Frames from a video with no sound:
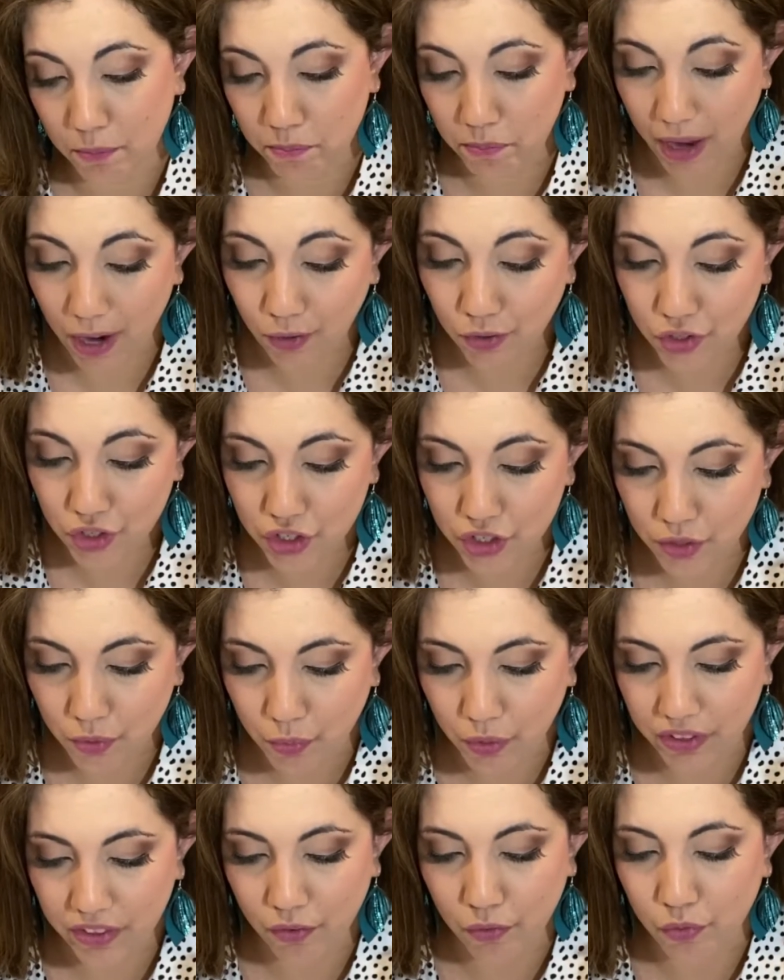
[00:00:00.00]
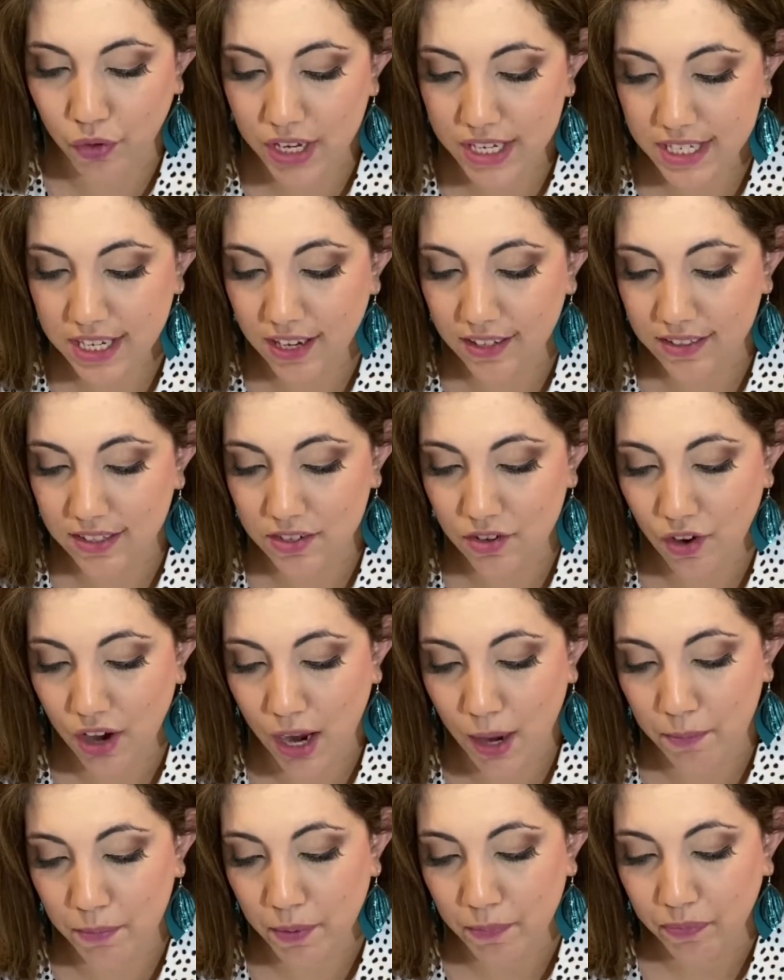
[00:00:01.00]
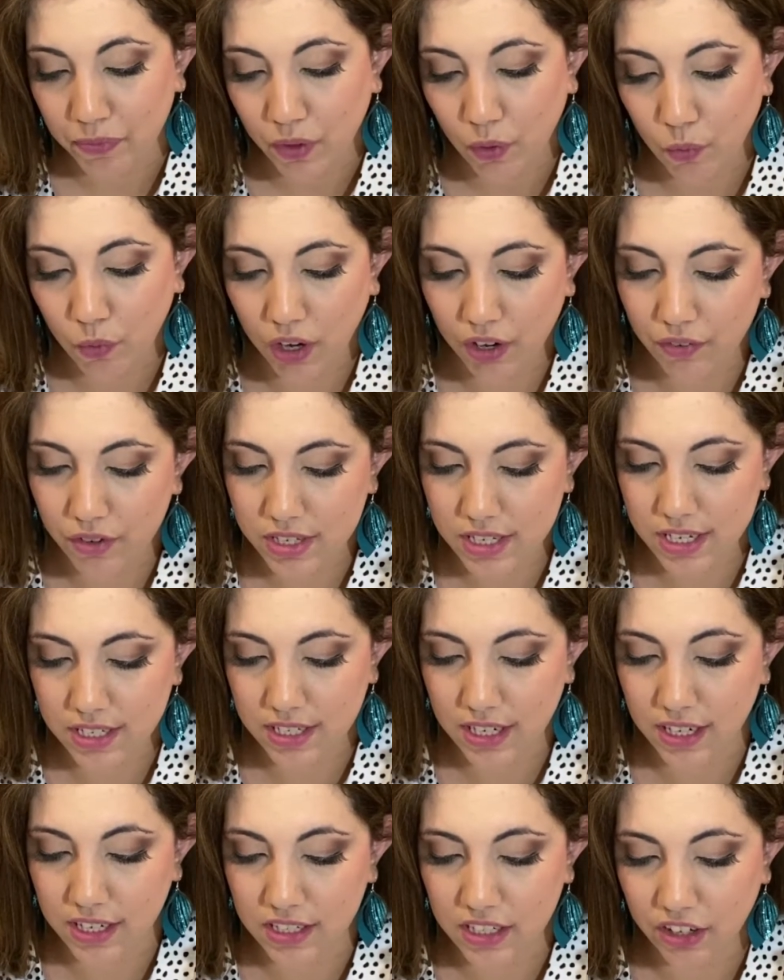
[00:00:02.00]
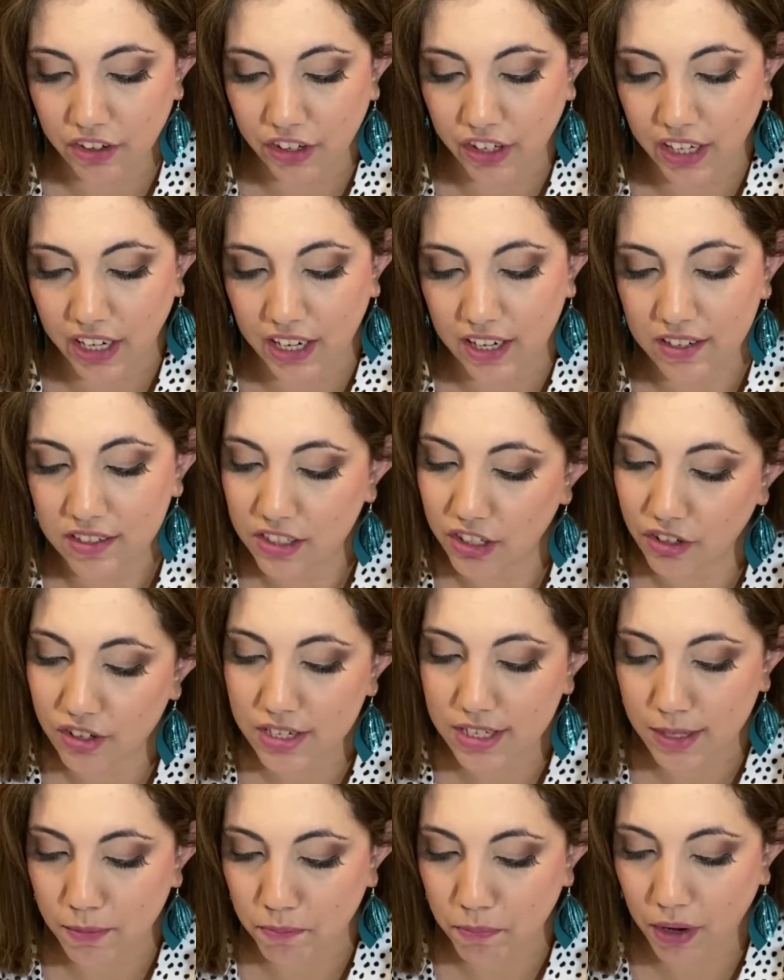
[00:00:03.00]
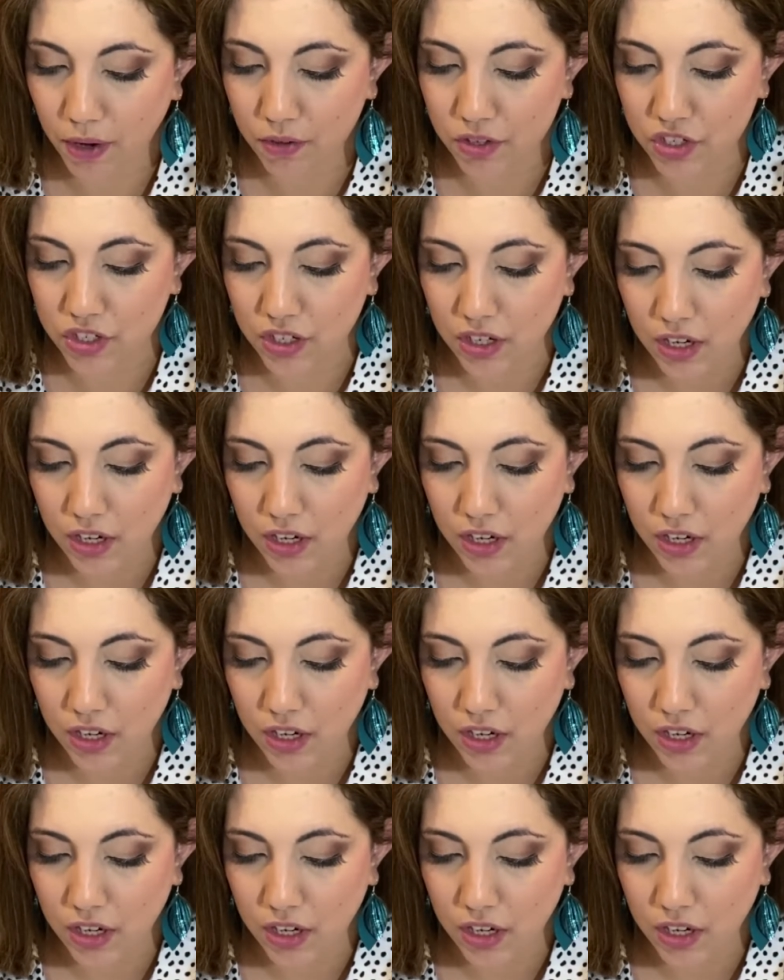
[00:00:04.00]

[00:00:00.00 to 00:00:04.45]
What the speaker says: pouch with a wristlet strap, water-resistant interior and interior zip pouch,